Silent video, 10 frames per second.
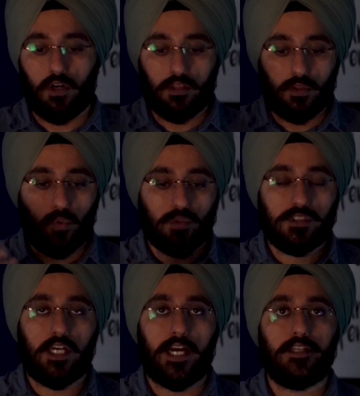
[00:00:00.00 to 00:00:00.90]
on those
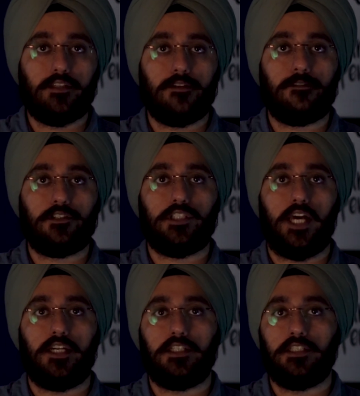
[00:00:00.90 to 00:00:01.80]
9 other
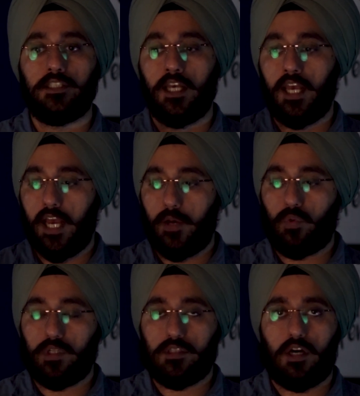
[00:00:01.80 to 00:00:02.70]
functionalities and
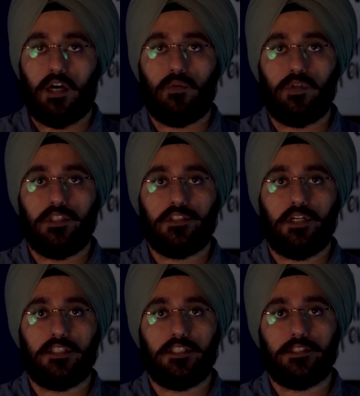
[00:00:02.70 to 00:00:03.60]
what are the hourly
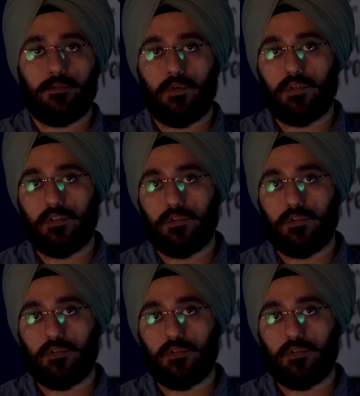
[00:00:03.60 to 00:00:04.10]
charges for